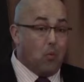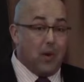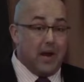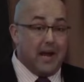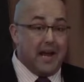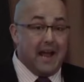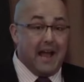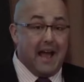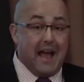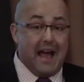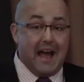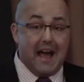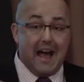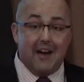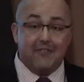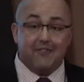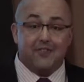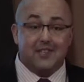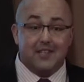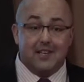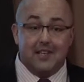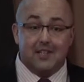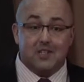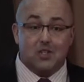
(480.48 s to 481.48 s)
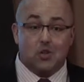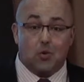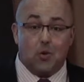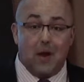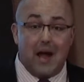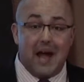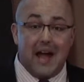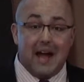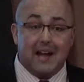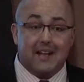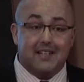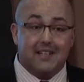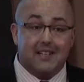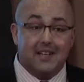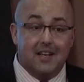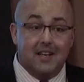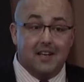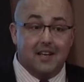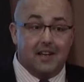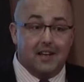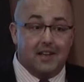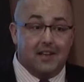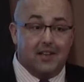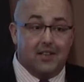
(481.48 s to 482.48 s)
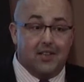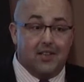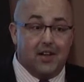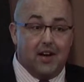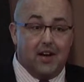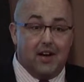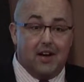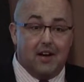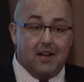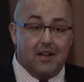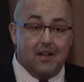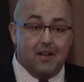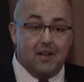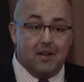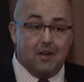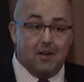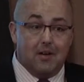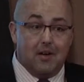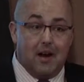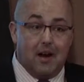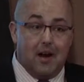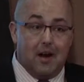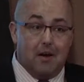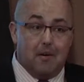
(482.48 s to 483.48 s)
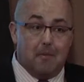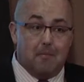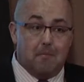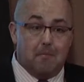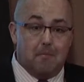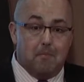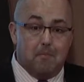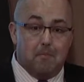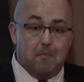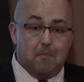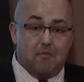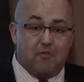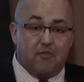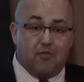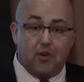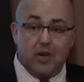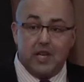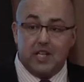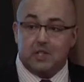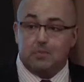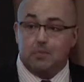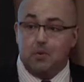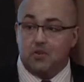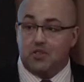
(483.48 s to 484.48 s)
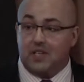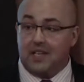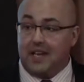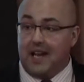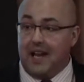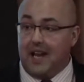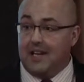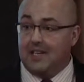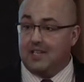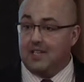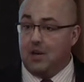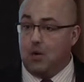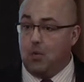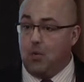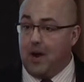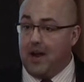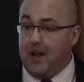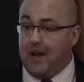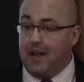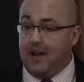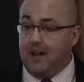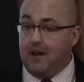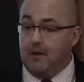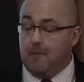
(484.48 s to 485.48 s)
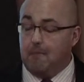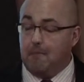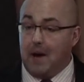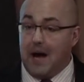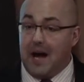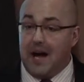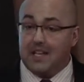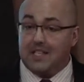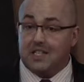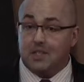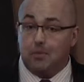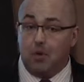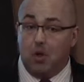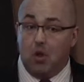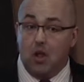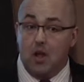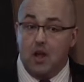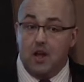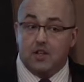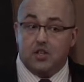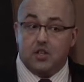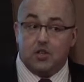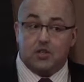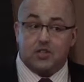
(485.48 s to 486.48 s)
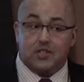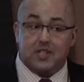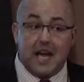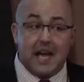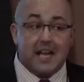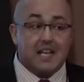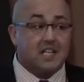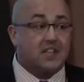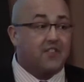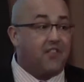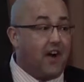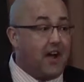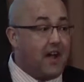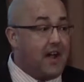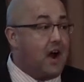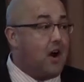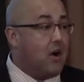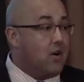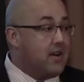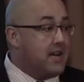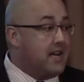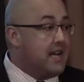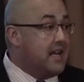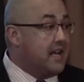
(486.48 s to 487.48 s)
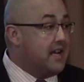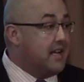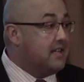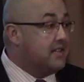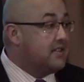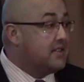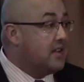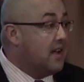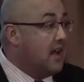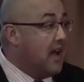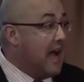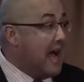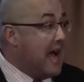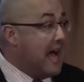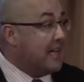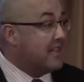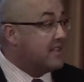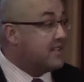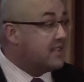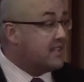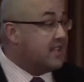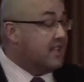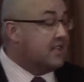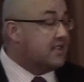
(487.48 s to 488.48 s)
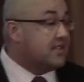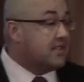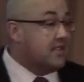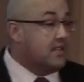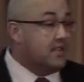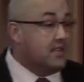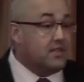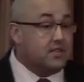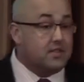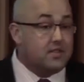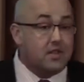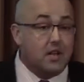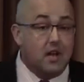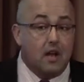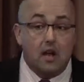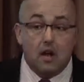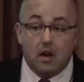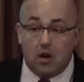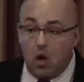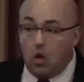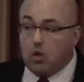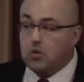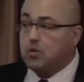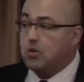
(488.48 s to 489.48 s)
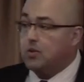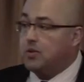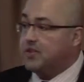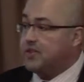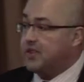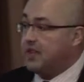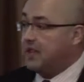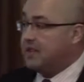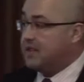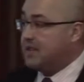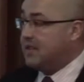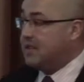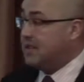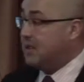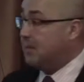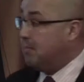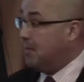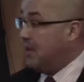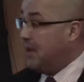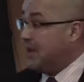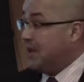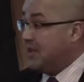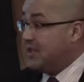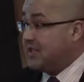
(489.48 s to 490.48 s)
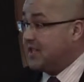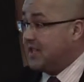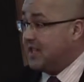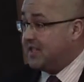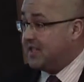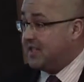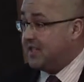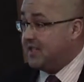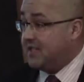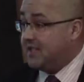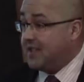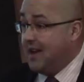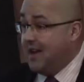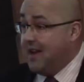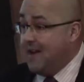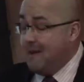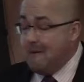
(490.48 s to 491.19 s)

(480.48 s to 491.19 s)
We have to interact in the freest, most engaging way possible to satisfy our needs as citizens, cultural citizens and political citizens.